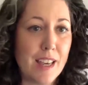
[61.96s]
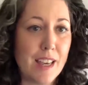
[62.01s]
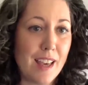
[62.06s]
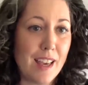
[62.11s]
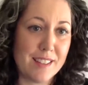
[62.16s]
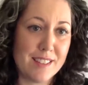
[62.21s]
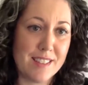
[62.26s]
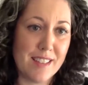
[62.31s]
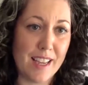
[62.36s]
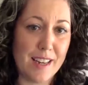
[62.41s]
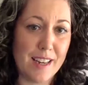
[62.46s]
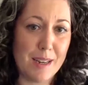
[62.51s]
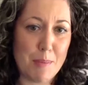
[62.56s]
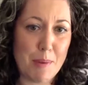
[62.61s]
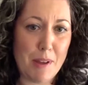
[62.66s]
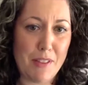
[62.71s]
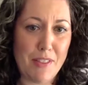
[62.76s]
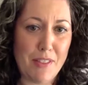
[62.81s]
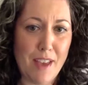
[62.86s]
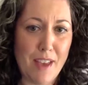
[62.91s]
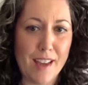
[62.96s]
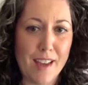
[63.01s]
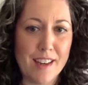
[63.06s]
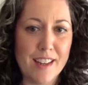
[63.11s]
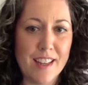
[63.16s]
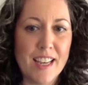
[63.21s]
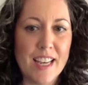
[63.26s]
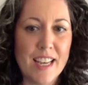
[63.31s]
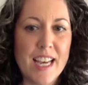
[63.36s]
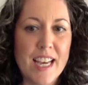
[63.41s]
excited about that.
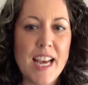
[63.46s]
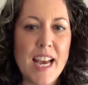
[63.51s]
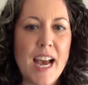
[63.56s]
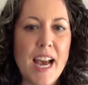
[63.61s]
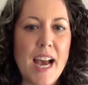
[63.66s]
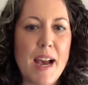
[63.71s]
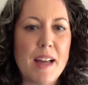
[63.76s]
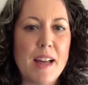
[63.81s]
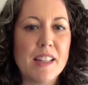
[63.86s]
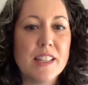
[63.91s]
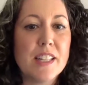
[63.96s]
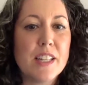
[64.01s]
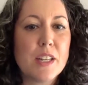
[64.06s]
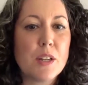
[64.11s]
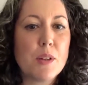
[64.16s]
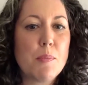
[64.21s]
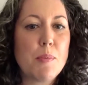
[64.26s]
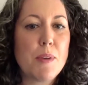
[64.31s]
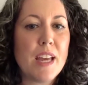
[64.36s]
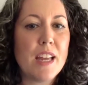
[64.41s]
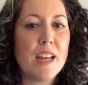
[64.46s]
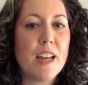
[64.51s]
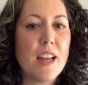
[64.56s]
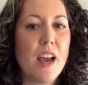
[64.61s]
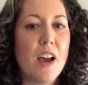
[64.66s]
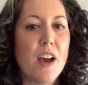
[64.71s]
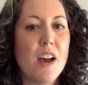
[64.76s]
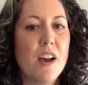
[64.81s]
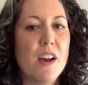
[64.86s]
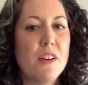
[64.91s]
A little bit
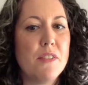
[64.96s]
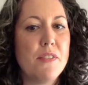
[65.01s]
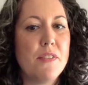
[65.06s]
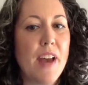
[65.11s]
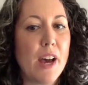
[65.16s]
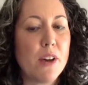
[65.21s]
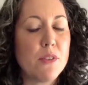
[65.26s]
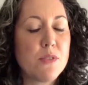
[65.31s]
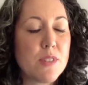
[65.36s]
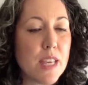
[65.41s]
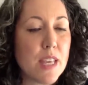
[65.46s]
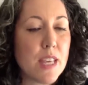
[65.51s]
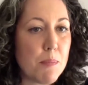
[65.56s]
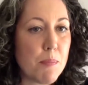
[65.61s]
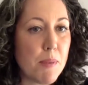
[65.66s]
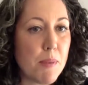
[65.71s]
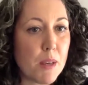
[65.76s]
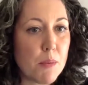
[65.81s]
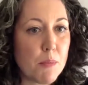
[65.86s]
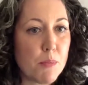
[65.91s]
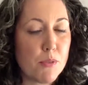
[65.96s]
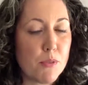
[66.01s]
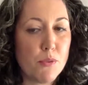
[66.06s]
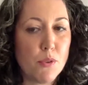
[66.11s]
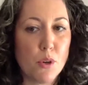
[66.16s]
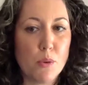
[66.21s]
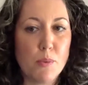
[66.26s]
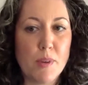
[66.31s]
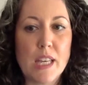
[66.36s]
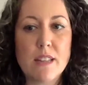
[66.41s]
of housekeeping
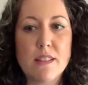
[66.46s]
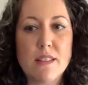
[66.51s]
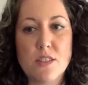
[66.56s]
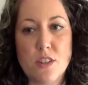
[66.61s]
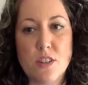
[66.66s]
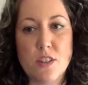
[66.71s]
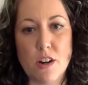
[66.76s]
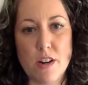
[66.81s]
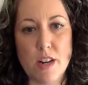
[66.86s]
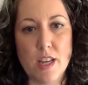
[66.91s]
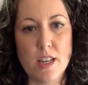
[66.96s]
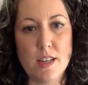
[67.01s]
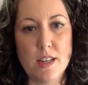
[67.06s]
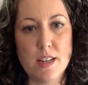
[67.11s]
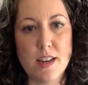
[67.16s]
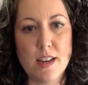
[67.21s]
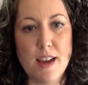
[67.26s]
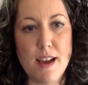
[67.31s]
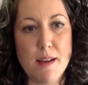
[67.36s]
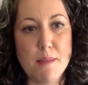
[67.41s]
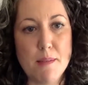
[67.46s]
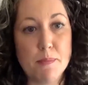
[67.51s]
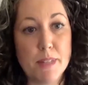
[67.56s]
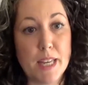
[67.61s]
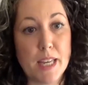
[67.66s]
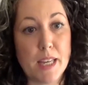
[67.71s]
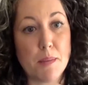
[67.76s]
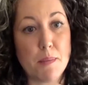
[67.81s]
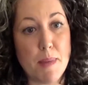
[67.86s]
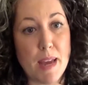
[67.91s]
before we get started.
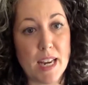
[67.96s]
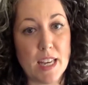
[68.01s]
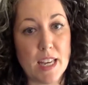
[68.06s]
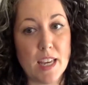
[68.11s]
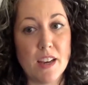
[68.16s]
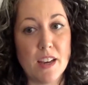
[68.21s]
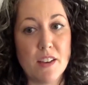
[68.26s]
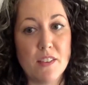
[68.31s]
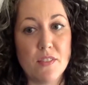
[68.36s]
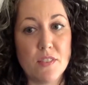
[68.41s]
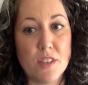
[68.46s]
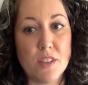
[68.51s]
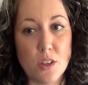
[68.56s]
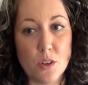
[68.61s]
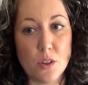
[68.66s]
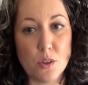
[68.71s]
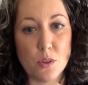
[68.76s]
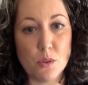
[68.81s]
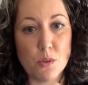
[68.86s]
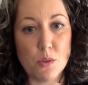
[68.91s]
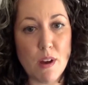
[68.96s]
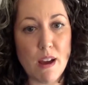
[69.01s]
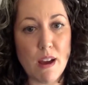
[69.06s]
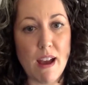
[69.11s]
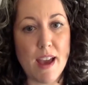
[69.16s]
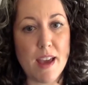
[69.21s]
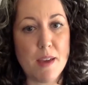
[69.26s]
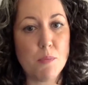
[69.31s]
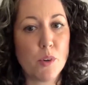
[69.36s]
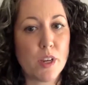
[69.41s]
Like many of you,
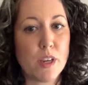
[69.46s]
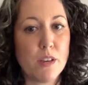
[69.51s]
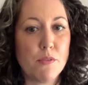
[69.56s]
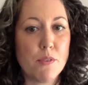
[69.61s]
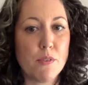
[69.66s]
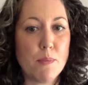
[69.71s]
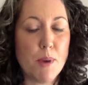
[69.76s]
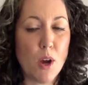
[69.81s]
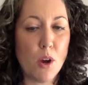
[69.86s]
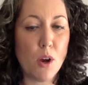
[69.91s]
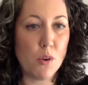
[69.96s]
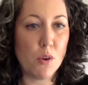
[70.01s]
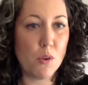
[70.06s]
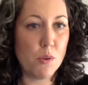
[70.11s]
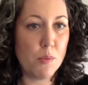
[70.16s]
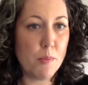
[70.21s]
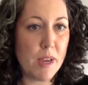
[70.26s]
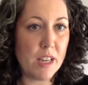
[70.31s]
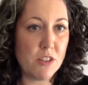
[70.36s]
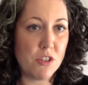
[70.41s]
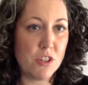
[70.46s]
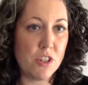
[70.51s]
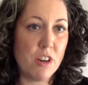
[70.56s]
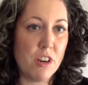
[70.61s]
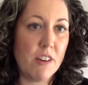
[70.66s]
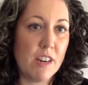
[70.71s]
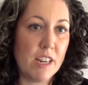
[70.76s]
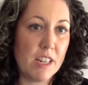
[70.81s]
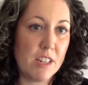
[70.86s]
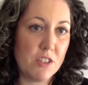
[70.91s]
I'm working from home and
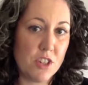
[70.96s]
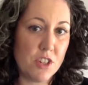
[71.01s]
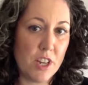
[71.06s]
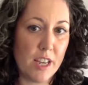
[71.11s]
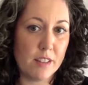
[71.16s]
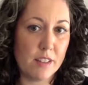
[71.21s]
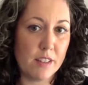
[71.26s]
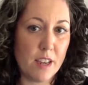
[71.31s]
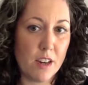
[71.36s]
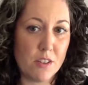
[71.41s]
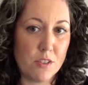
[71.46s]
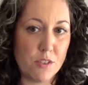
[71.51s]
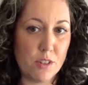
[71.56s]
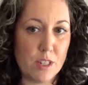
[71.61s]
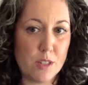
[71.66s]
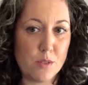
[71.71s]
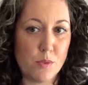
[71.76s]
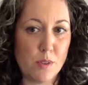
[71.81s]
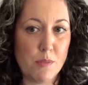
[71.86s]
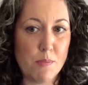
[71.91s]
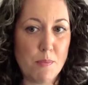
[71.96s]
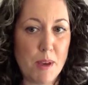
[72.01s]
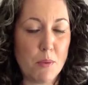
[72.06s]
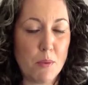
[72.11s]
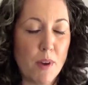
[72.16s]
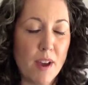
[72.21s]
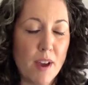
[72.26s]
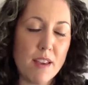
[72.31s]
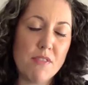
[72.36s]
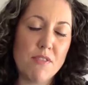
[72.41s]
sharing childcare duties with my
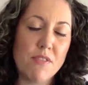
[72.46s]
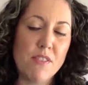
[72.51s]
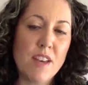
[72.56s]
wife.